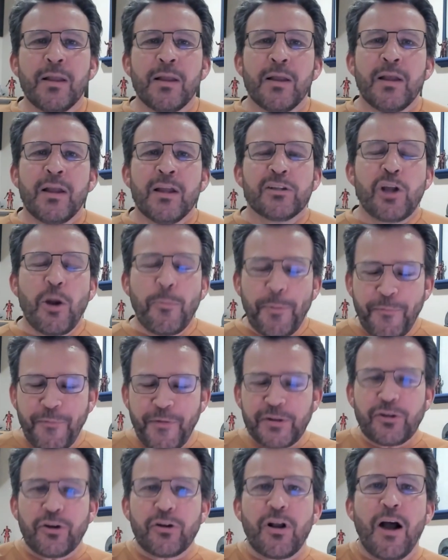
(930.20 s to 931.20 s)
So
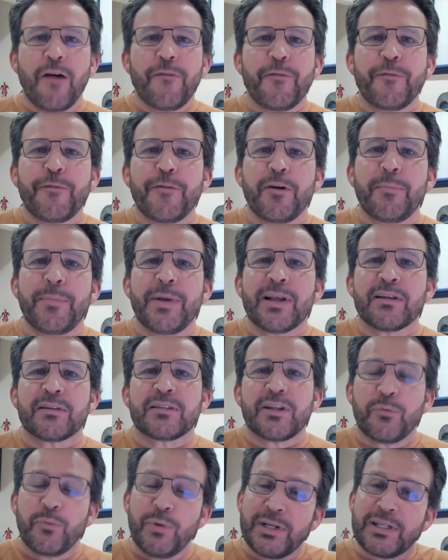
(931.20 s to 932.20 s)
professional golfer Phil
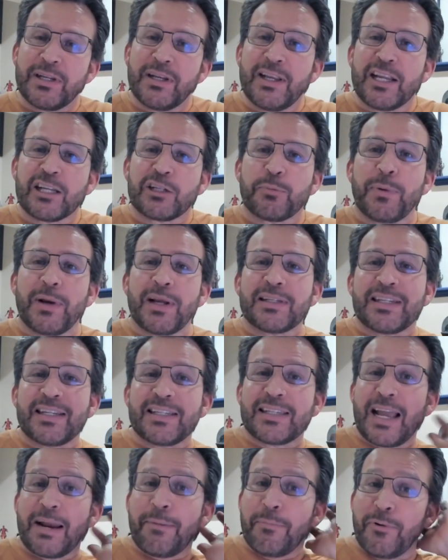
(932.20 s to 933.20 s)
Mickelson recently expressed his
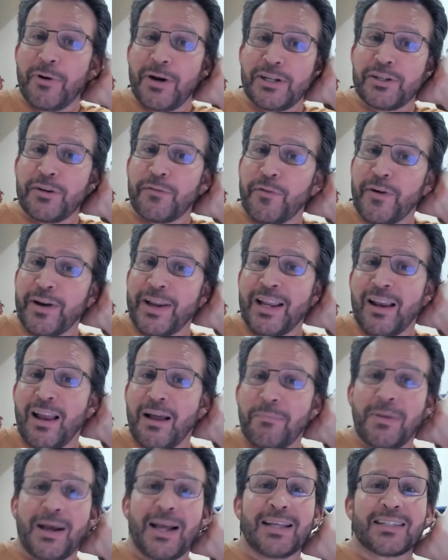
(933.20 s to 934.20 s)
admiration for
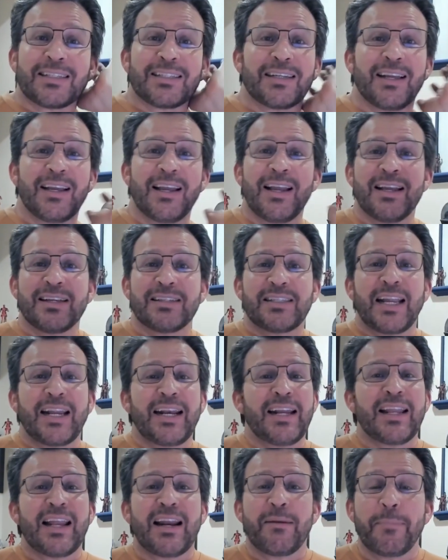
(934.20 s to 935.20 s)
Elon Musk,
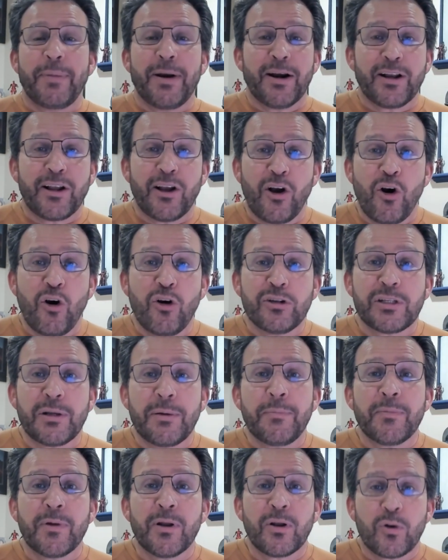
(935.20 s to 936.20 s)
stating that America owes
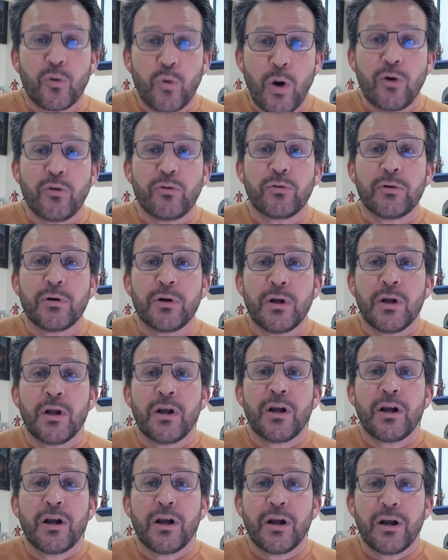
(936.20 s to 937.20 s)
him, quote,
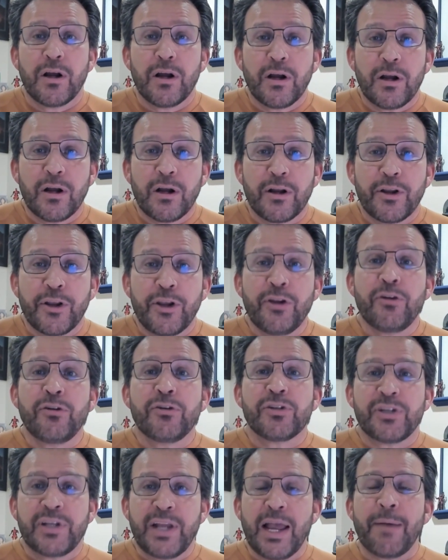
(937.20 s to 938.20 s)

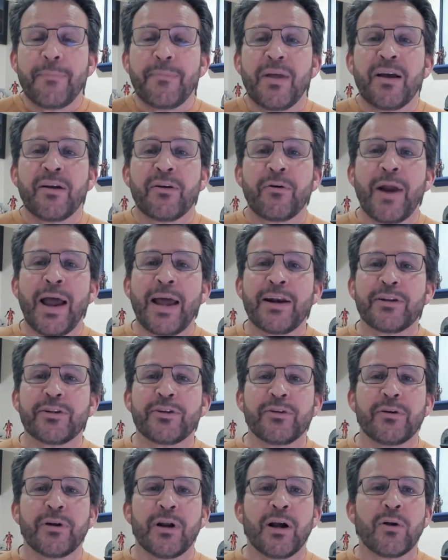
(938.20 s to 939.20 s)
huge debt of
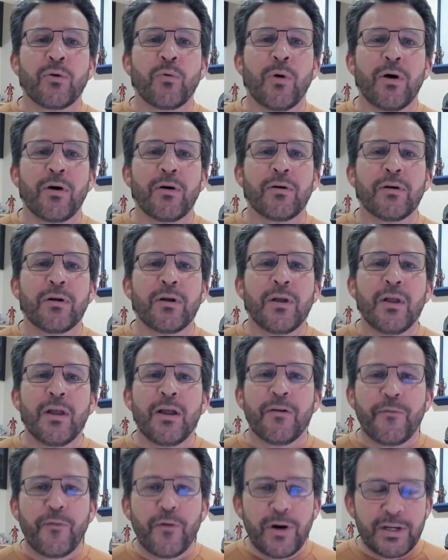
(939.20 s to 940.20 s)
gratitude, unquote,
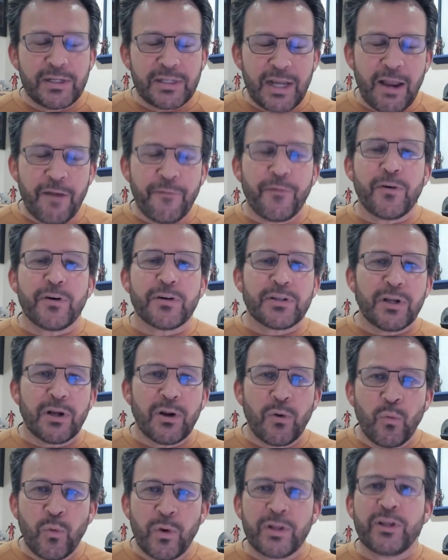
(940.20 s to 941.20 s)
for his efforts
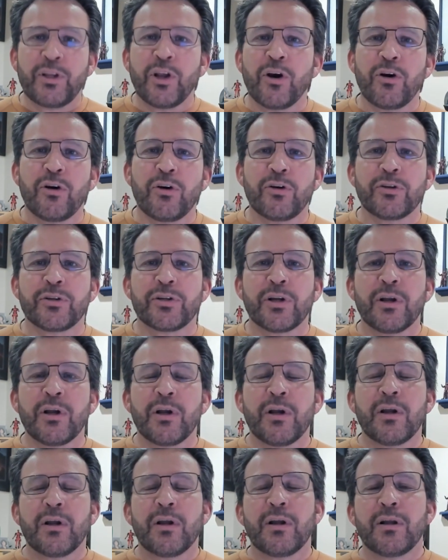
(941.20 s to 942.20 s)
with Doge
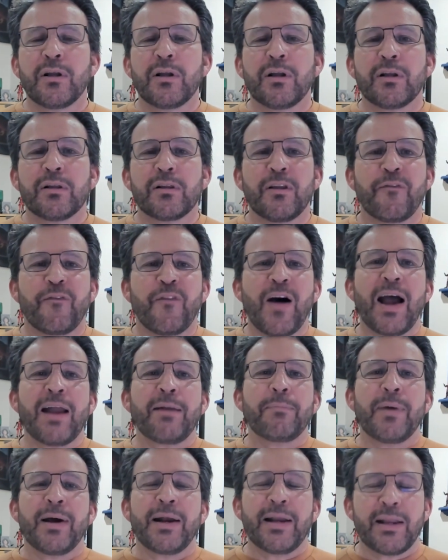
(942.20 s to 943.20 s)
to find
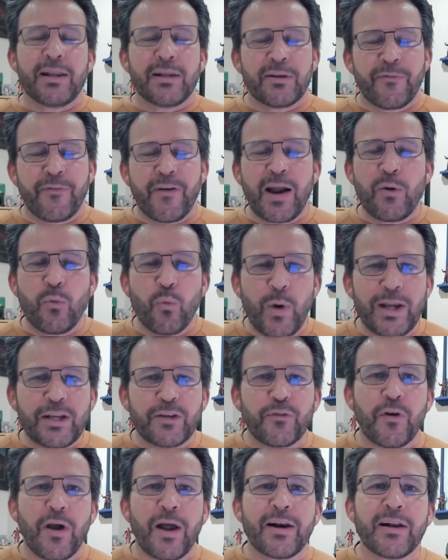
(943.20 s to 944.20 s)
money, to find waste,
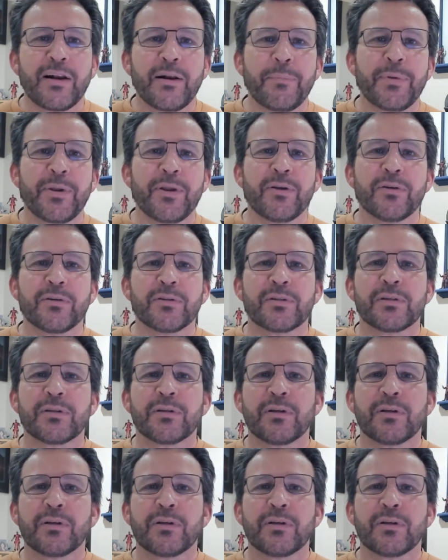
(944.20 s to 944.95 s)
fraud, and abuse.